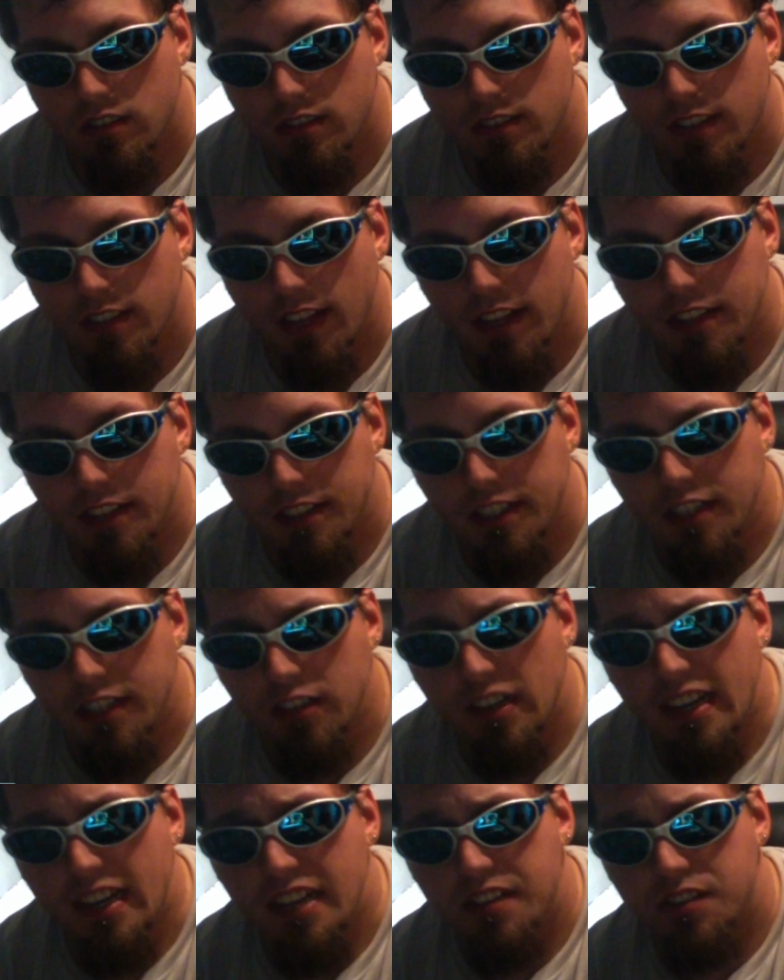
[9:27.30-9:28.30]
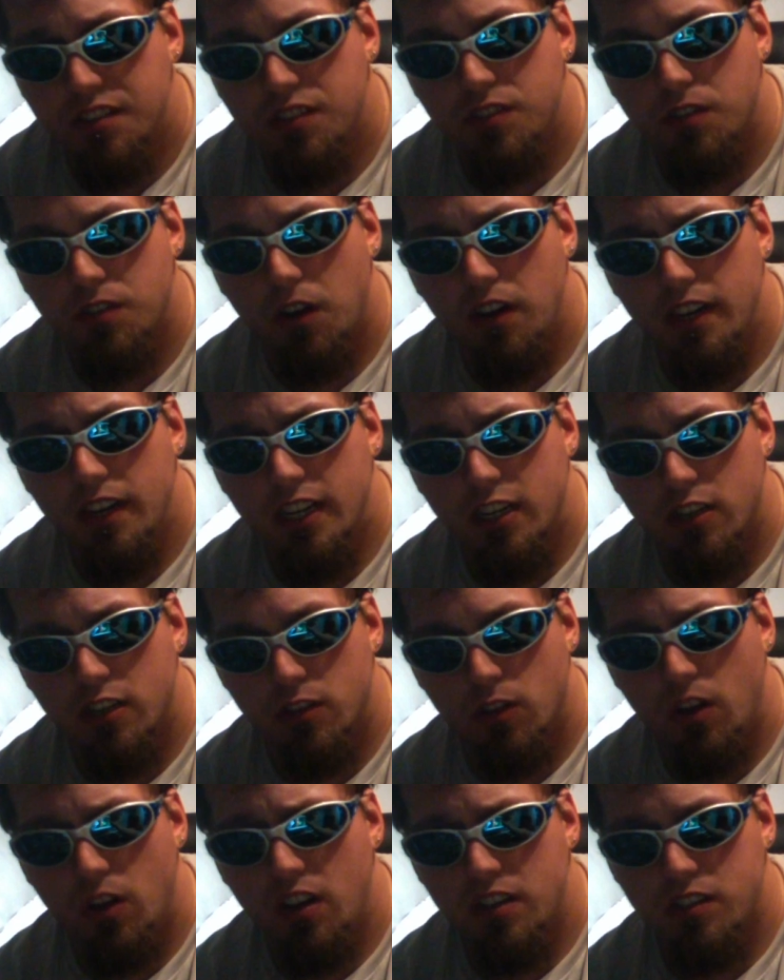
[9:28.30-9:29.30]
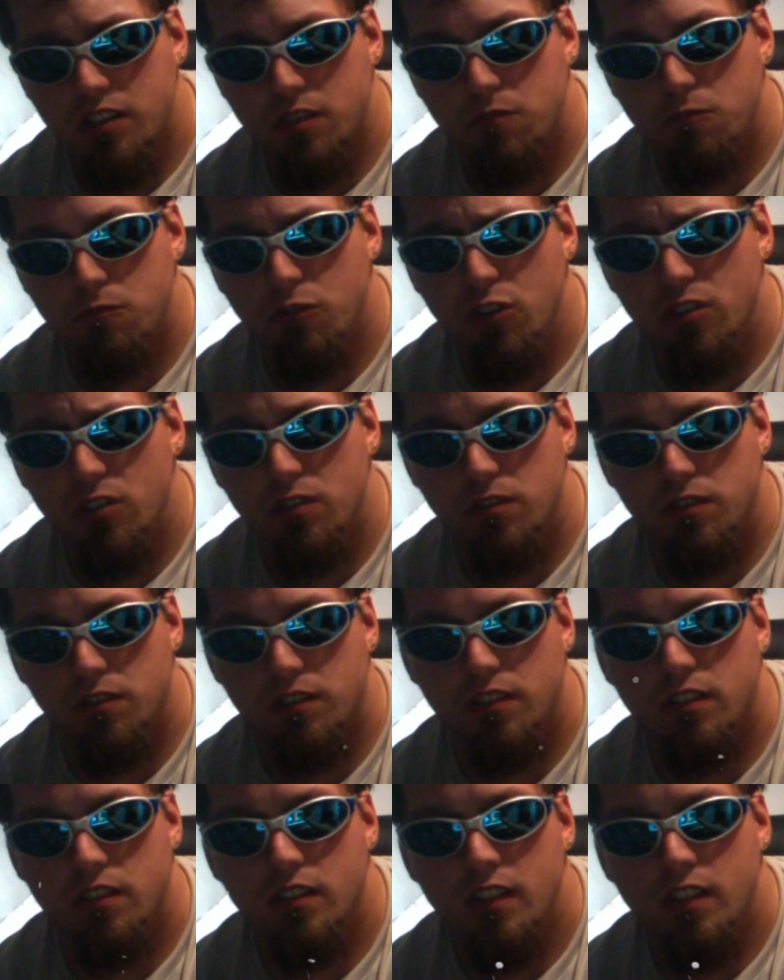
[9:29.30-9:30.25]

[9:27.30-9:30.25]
And here is Sonic Lost World.